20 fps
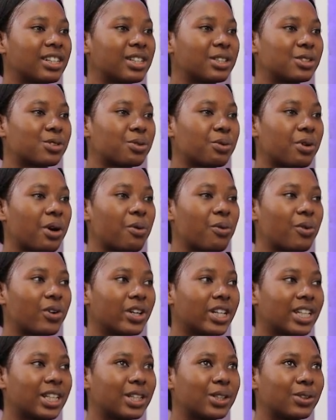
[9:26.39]
So we are
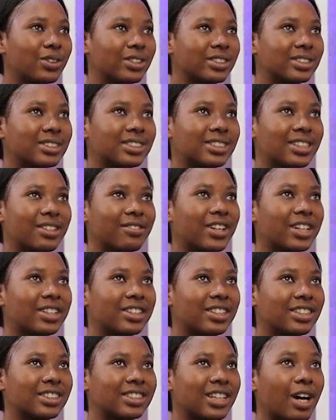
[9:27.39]
working on several
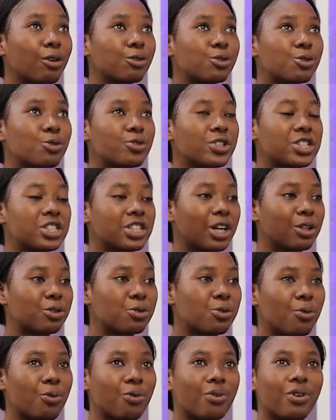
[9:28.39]
things, how to reach
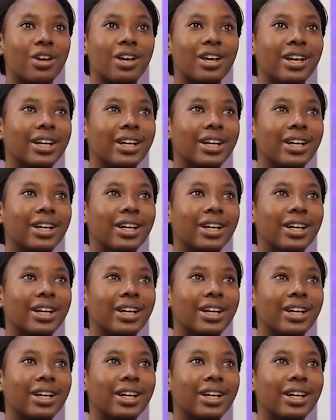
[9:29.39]
out to